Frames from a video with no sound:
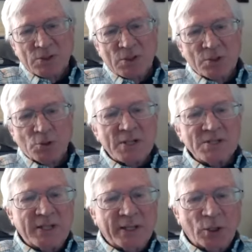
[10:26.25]
So the
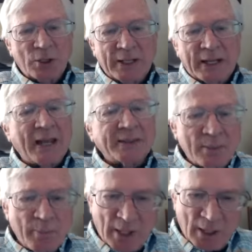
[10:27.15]
trustee couldn't get
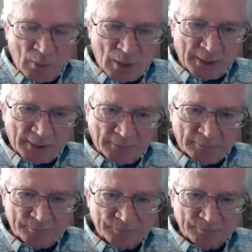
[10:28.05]
the marijuana,